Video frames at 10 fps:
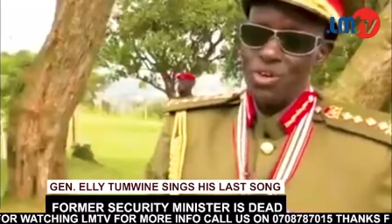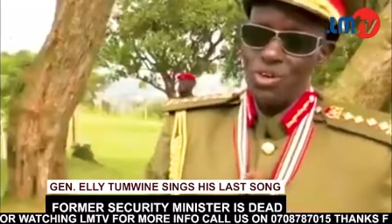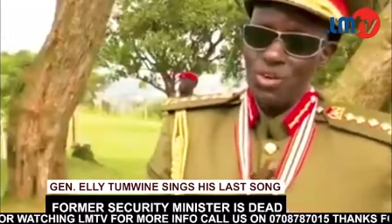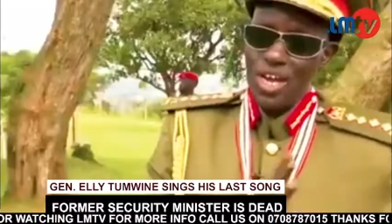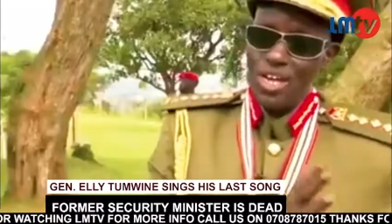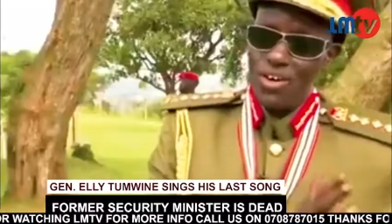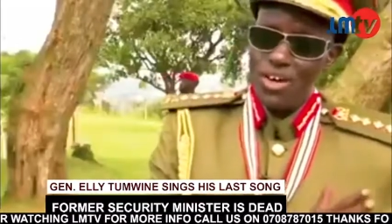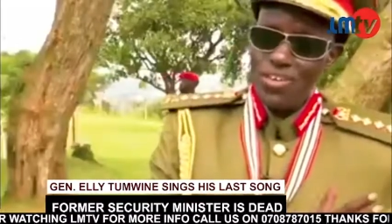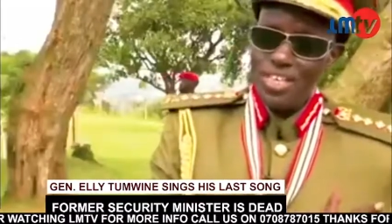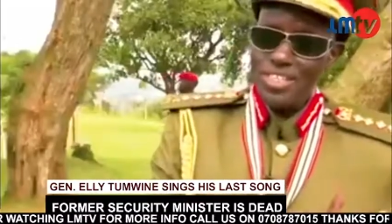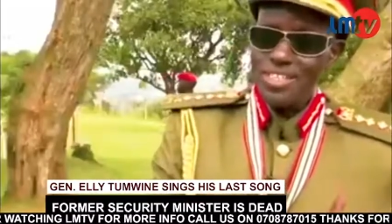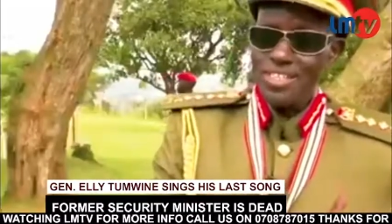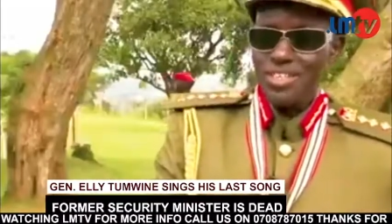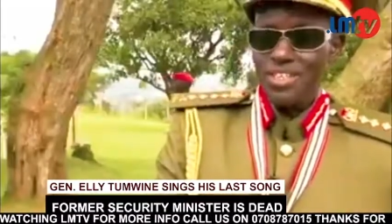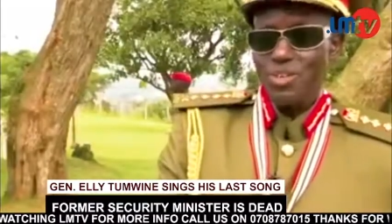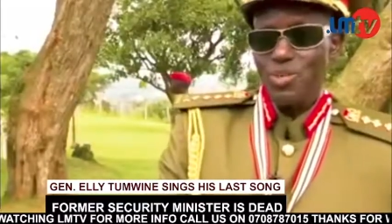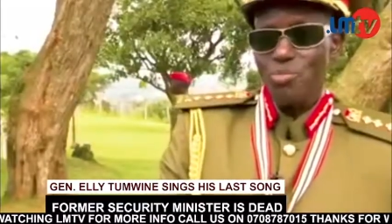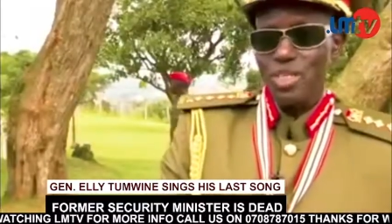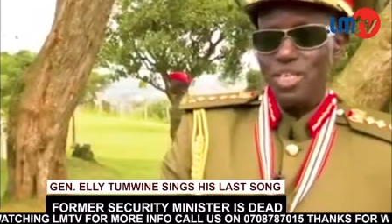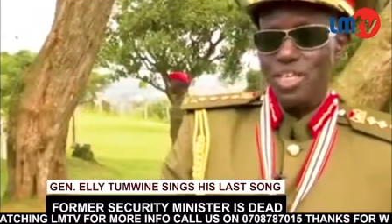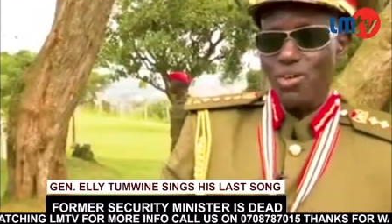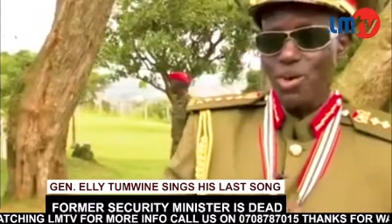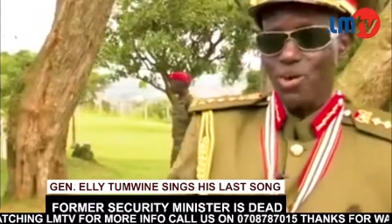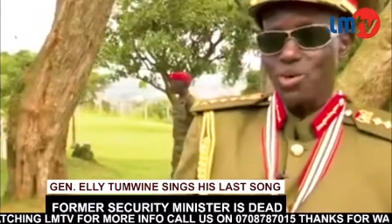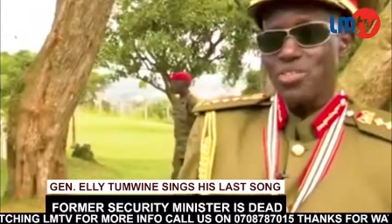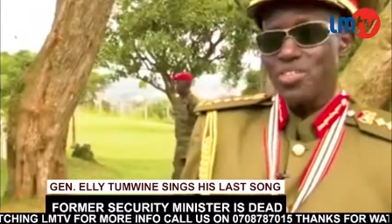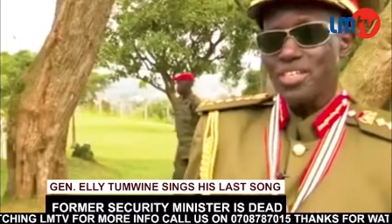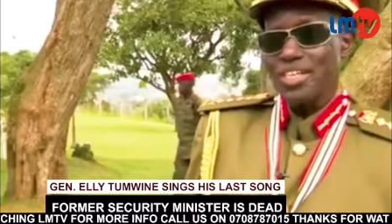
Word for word: ran our race, completed our course,